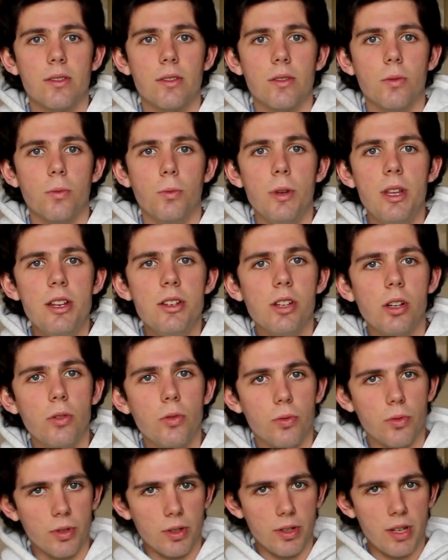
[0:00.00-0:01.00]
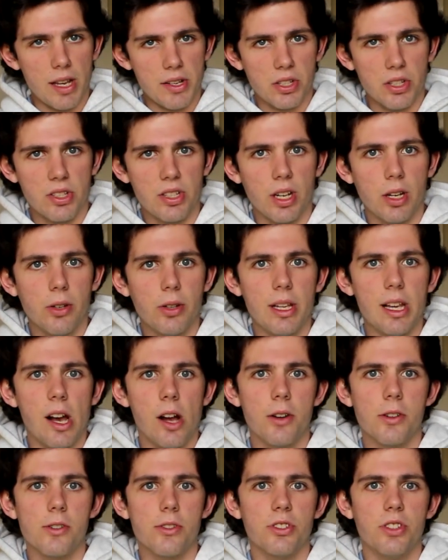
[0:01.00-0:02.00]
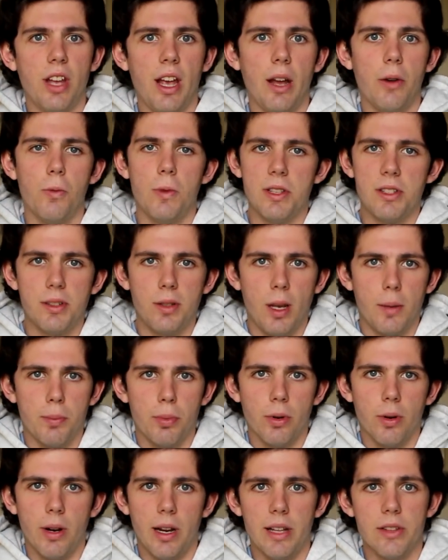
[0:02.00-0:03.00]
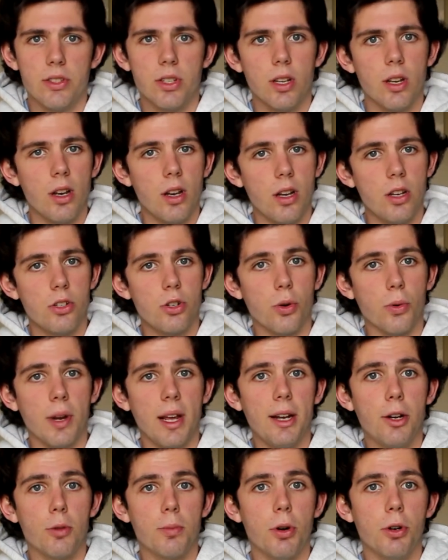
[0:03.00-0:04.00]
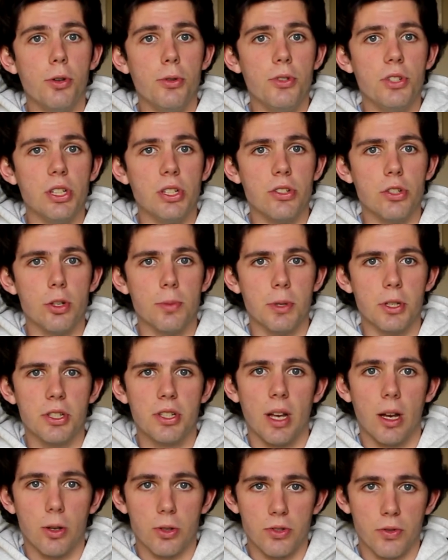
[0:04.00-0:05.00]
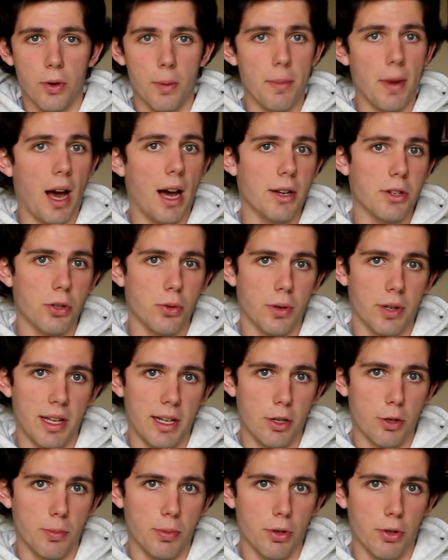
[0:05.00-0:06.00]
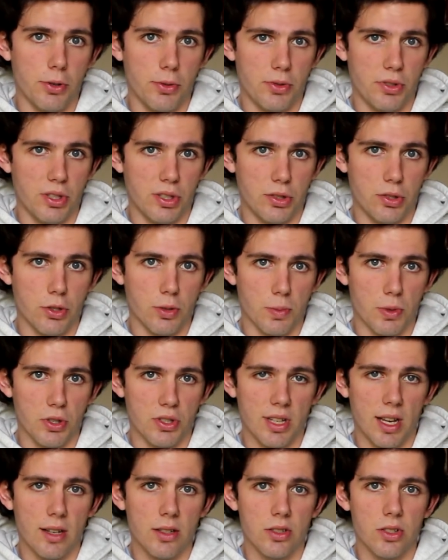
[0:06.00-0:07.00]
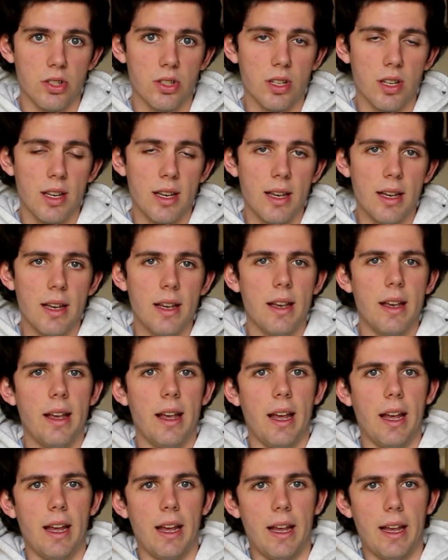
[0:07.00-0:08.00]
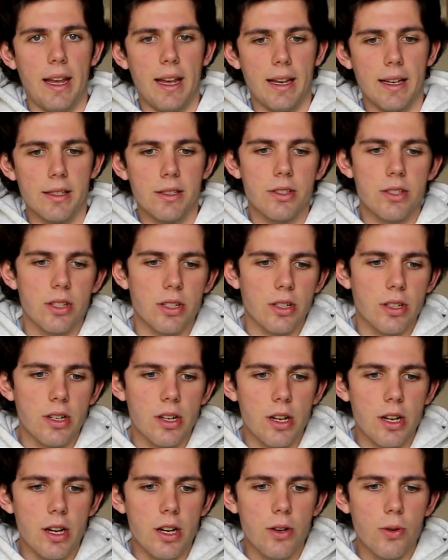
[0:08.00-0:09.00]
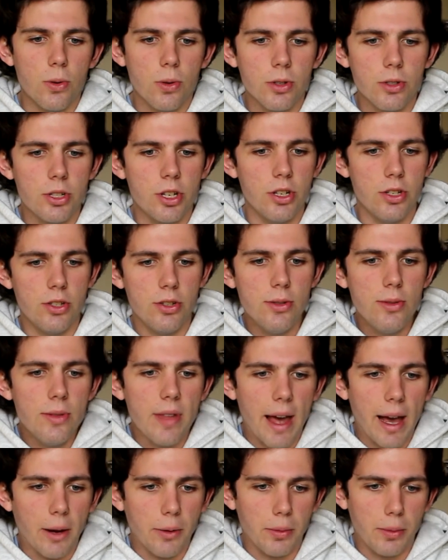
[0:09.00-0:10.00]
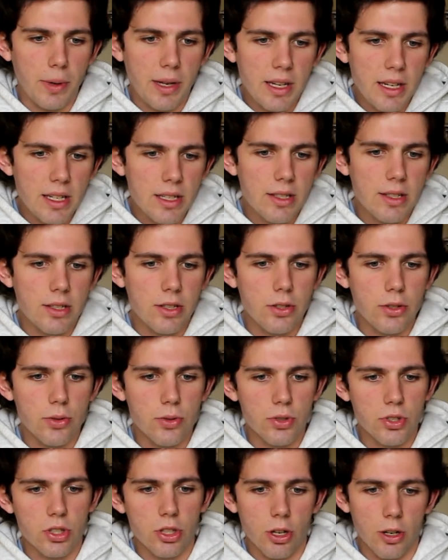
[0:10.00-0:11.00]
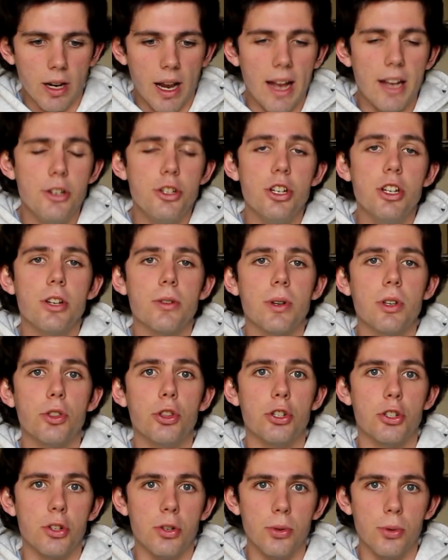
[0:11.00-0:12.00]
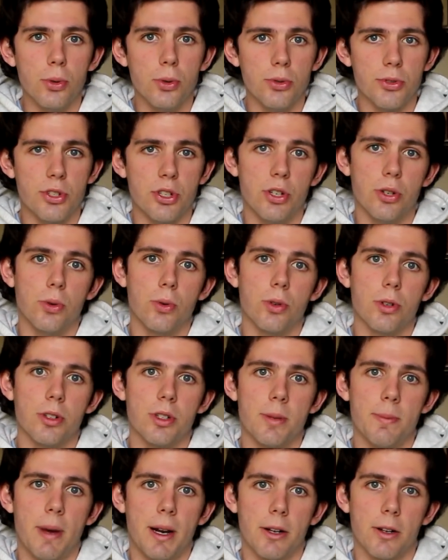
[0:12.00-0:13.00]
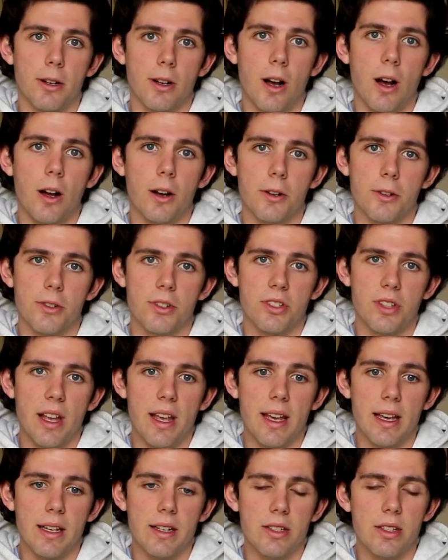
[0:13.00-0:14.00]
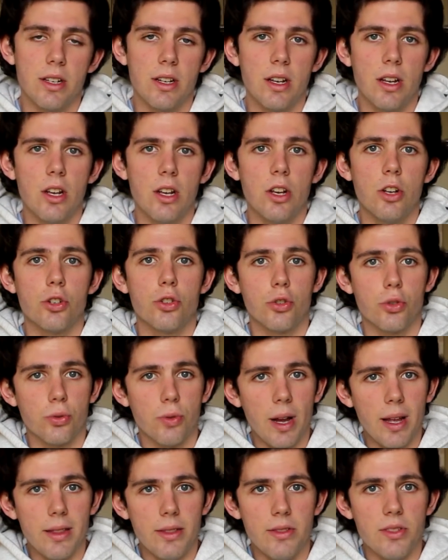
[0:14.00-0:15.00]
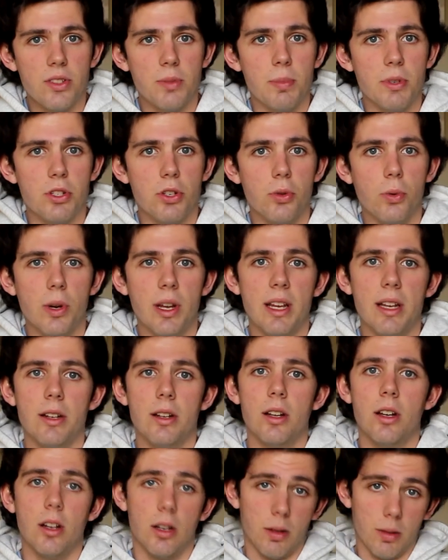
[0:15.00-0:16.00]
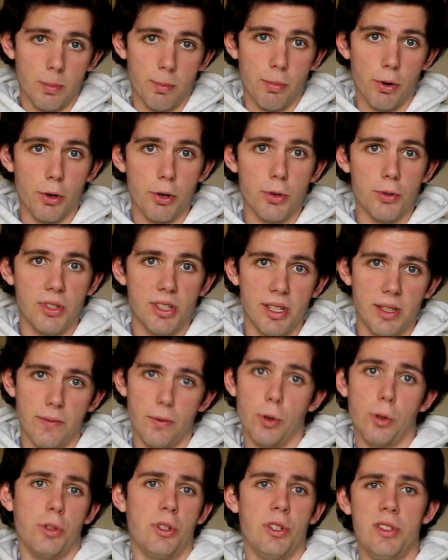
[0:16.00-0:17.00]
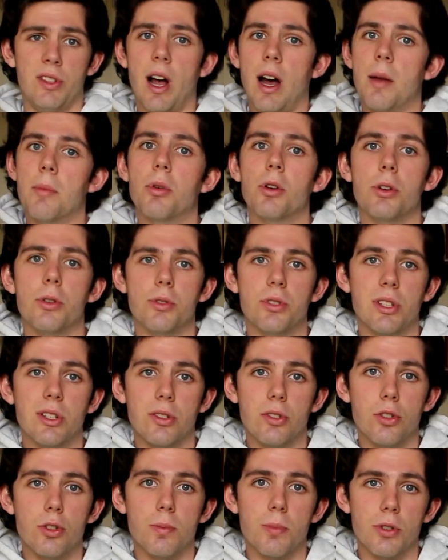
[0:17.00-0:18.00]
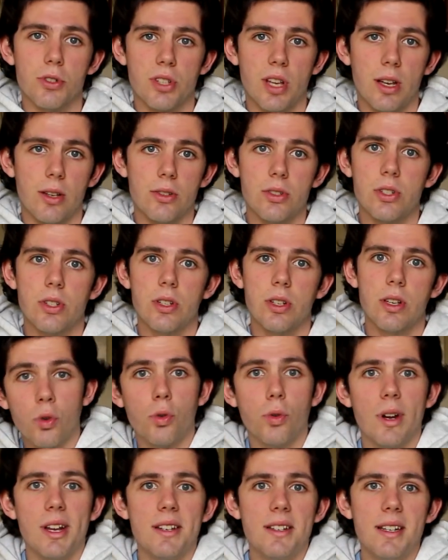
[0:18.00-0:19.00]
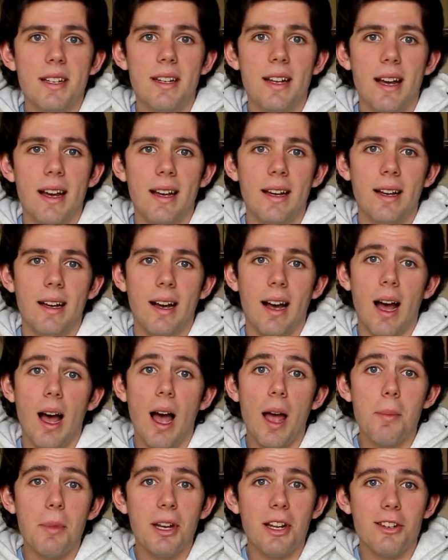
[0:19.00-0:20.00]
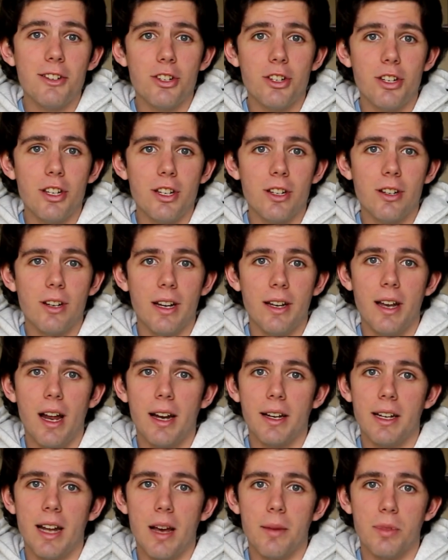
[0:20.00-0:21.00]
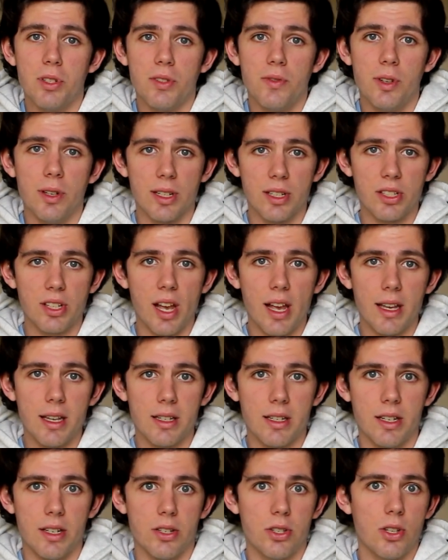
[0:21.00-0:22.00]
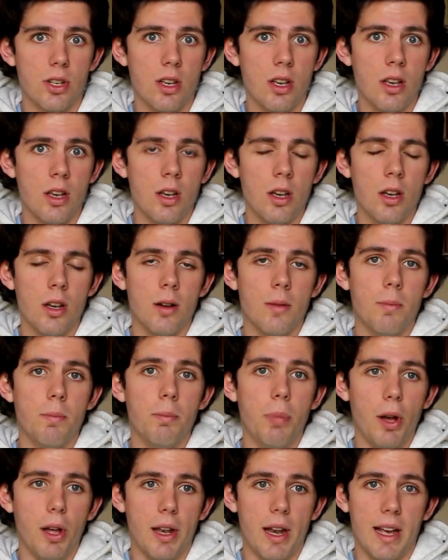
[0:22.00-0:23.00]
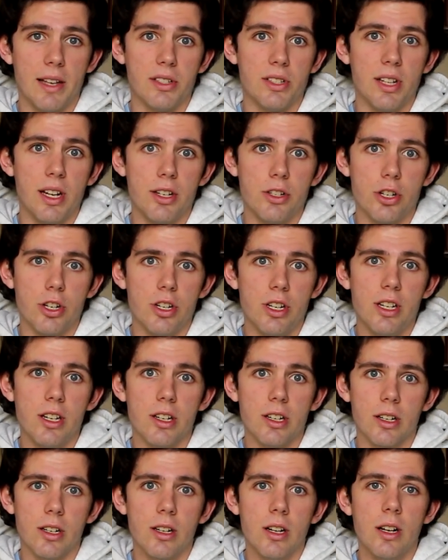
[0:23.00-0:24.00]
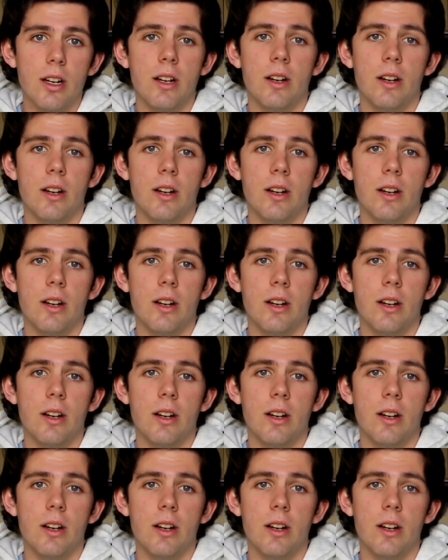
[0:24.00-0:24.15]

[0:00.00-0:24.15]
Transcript: we don't necessarily understand what separates tornado-producing supercells from non-tornado-producing supercells. And in order to do that, we need to start engineering the tools in order to better understand trends between producing versus non-producing supercells. Granted, I'm an engineer and not an atmospheric scientist, but as an engineer,